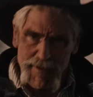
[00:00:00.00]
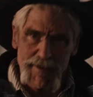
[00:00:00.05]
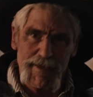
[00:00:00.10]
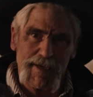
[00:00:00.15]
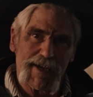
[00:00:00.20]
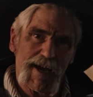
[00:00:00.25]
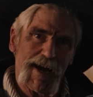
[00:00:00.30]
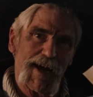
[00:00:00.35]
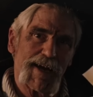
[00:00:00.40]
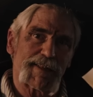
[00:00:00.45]
The
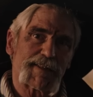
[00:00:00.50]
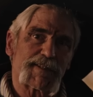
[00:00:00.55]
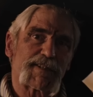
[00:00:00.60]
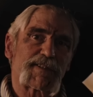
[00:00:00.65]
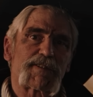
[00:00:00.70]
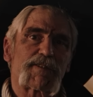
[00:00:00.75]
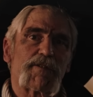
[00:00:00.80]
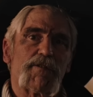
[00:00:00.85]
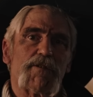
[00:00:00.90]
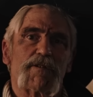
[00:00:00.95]
guy at the
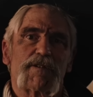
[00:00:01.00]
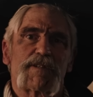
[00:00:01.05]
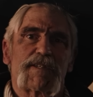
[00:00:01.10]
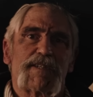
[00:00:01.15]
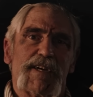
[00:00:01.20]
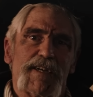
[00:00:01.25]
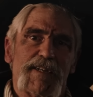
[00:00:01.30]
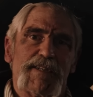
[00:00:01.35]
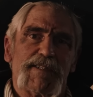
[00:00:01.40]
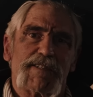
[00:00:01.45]
store
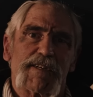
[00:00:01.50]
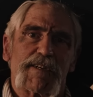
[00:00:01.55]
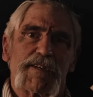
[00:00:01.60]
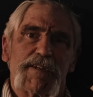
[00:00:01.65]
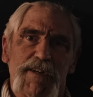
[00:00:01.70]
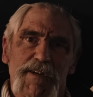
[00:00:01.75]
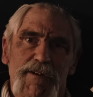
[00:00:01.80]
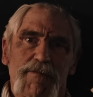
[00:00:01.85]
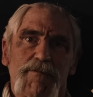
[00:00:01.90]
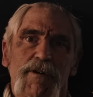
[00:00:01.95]
said it's a
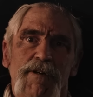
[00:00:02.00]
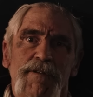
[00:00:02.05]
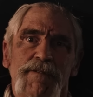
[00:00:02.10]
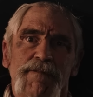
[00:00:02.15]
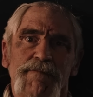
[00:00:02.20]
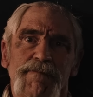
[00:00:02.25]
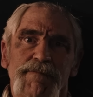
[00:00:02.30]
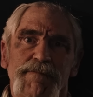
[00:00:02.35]
good one.